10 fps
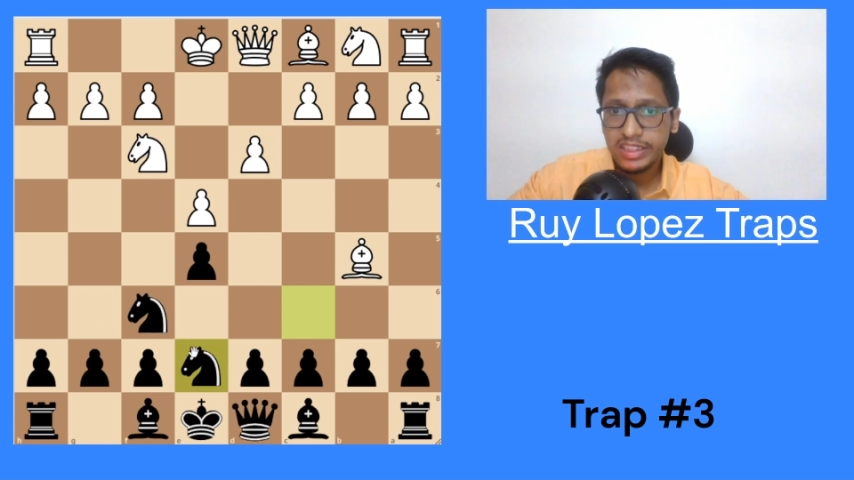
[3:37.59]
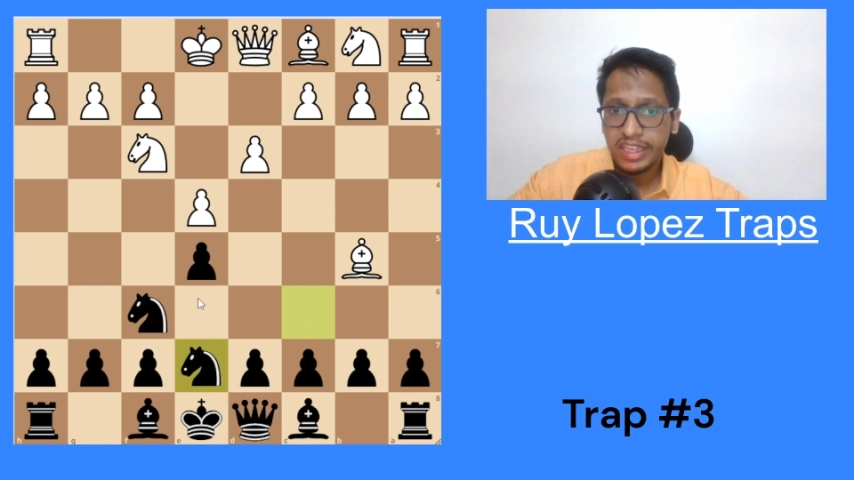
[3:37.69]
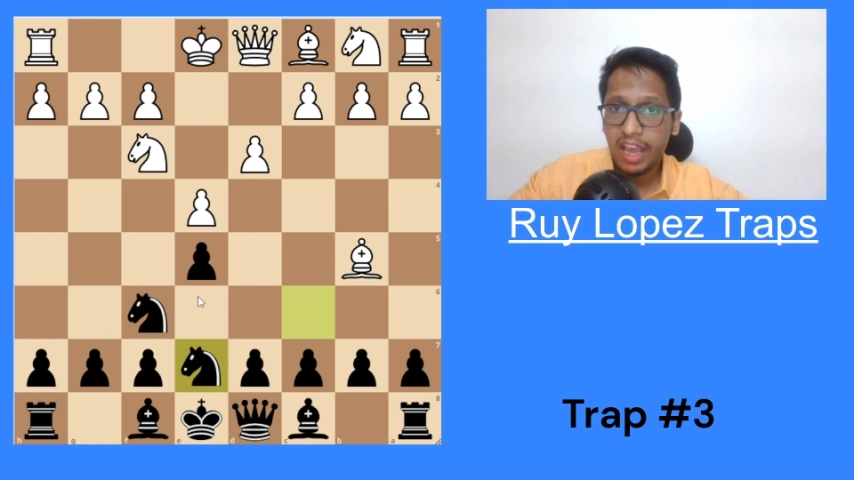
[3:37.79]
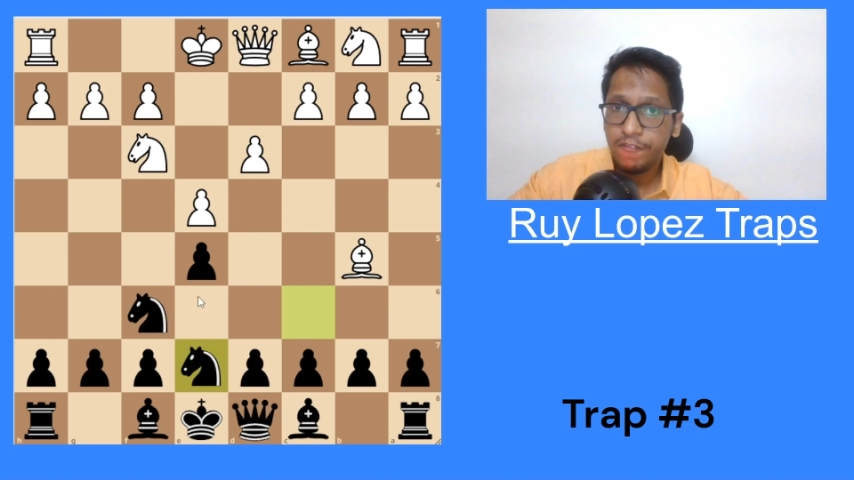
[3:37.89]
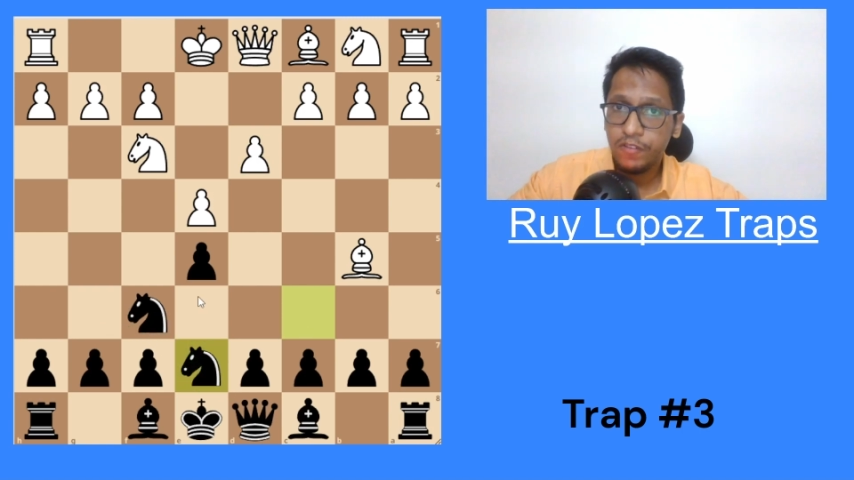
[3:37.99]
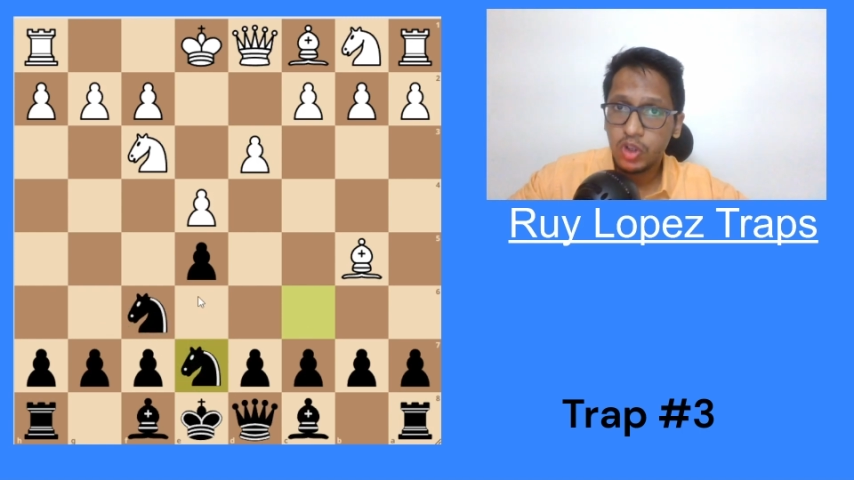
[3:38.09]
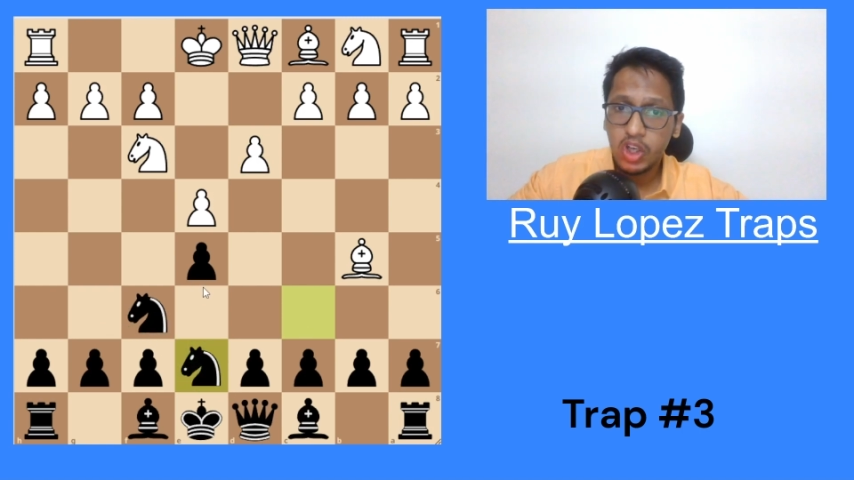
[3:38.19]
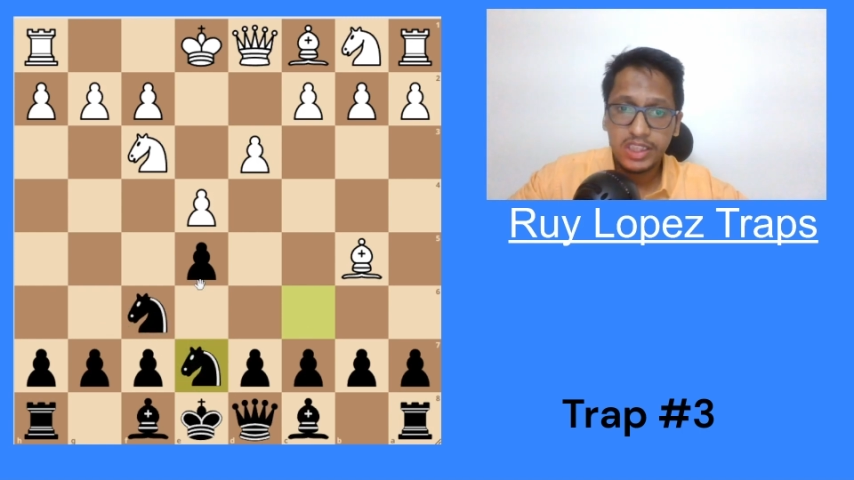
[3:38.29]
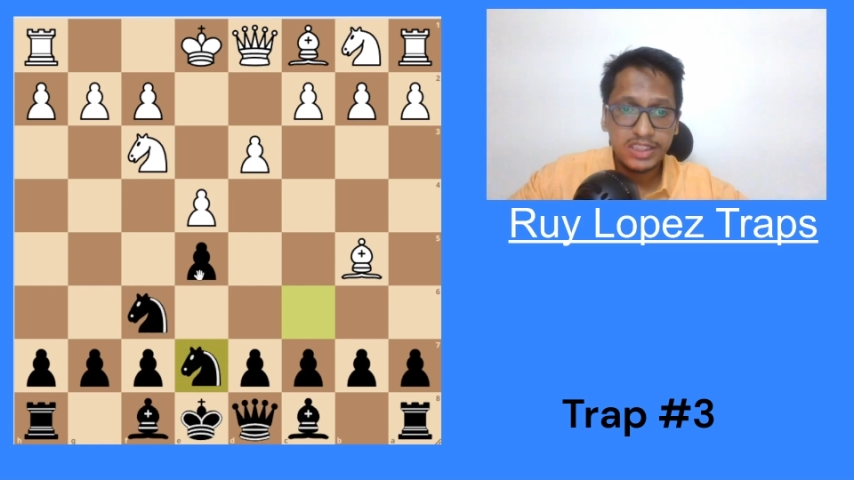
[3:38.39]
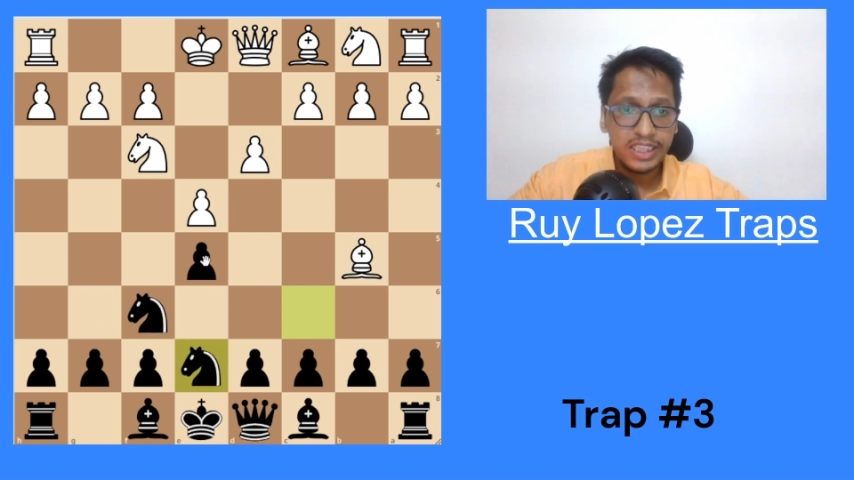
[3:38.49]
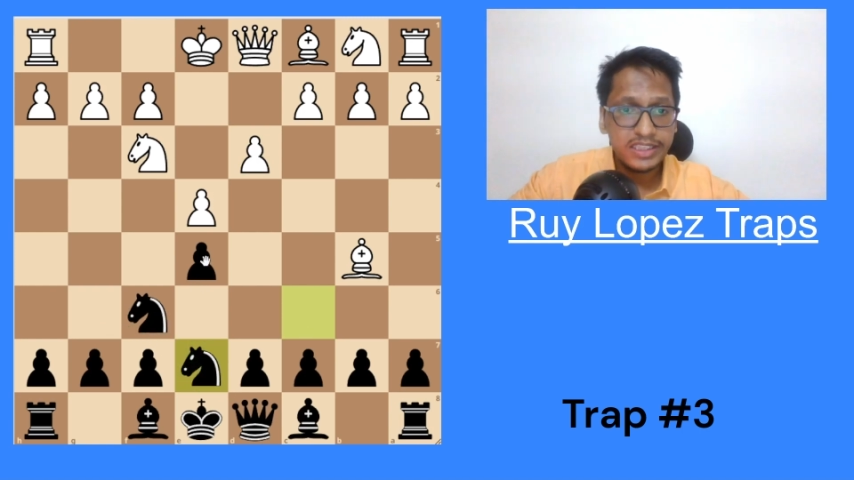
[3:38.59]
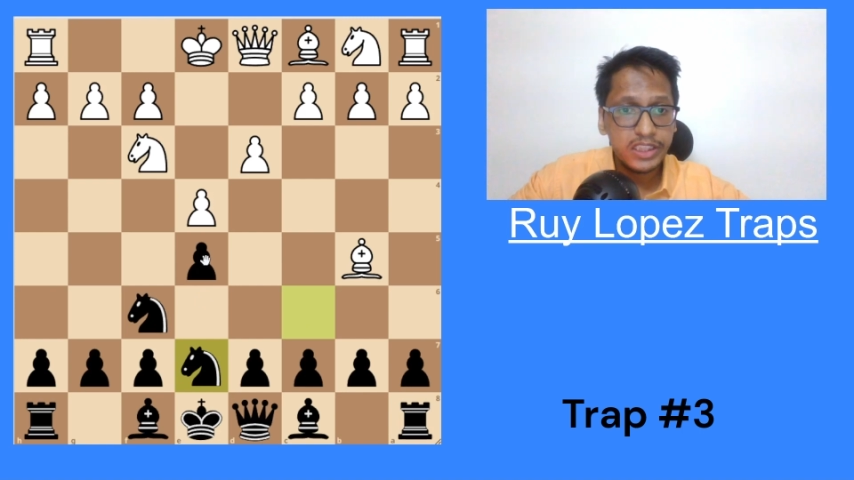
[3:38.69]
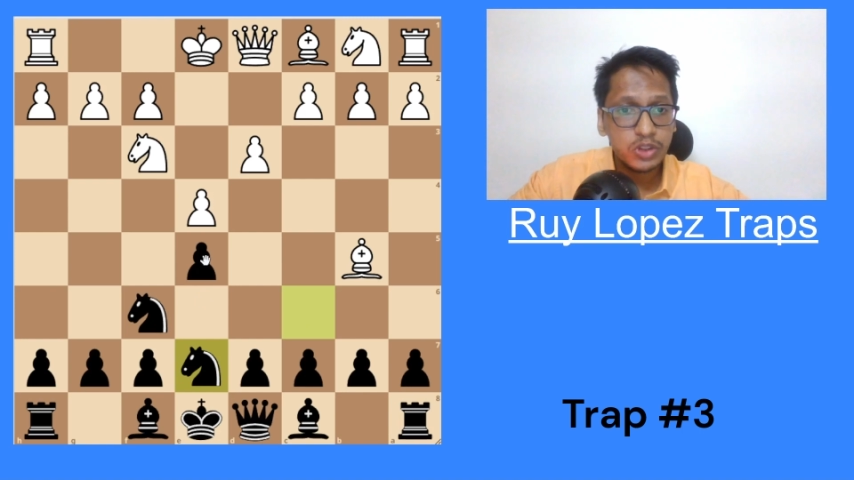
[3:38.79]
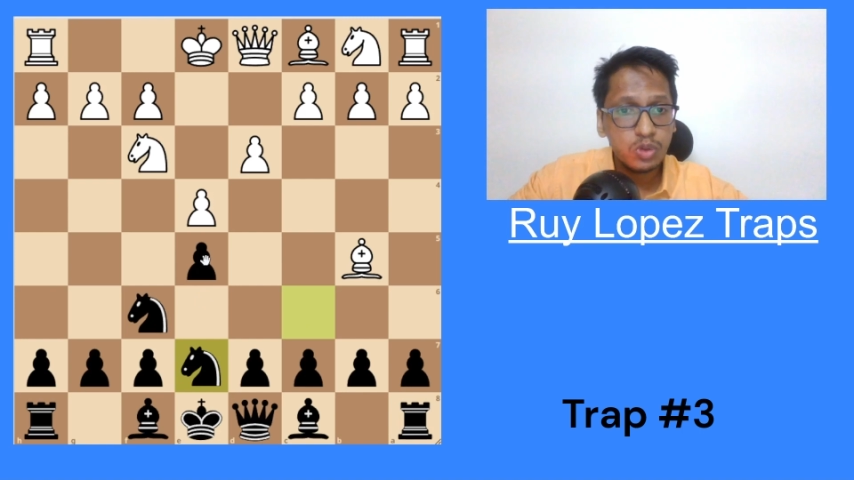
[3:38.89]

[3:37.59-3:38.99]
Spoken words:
they have forgotten that there is